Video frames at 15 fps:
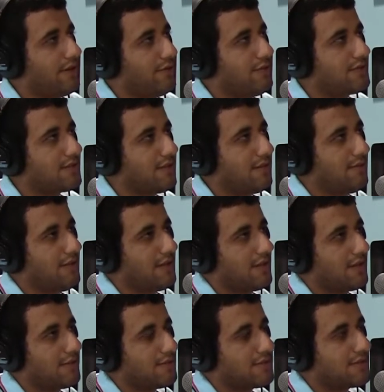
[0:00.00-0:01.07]
I was in a
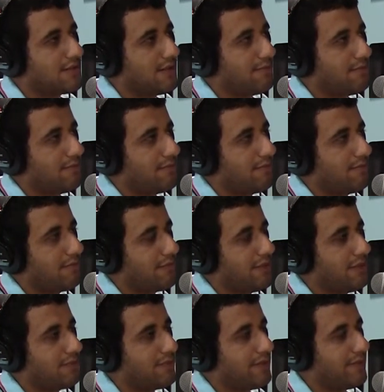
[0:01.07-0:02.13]
meeting with some
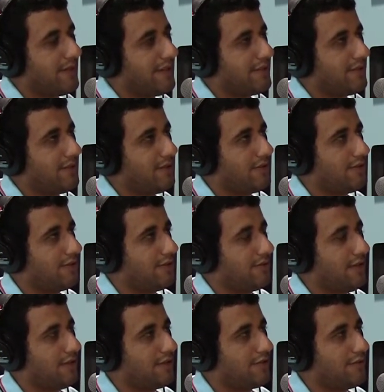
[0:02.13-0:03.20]
people, but I don't
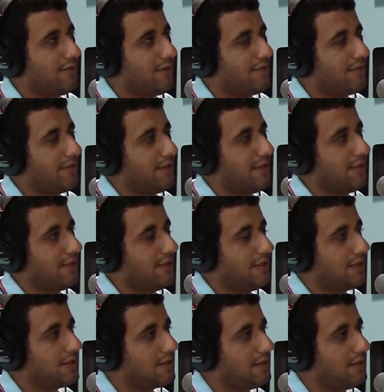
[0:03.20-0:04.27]
remember
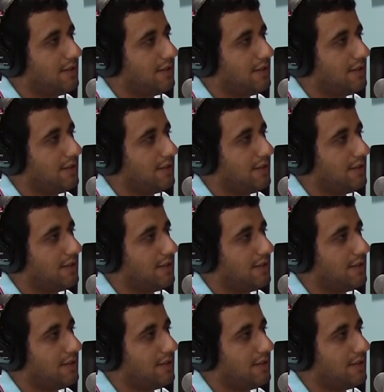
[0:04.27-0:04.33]
anything.